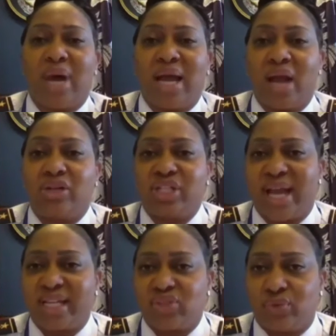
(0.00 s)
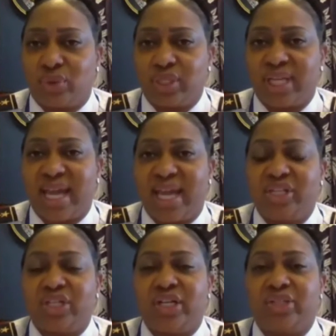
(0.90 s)
by our task force
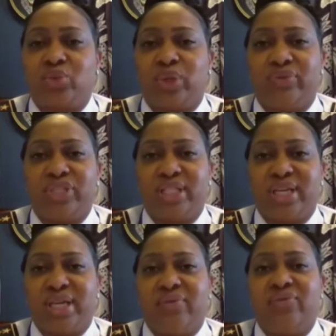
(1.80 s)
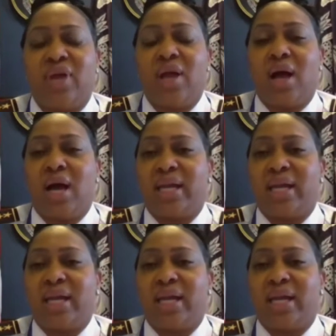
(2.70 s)
agents. We receive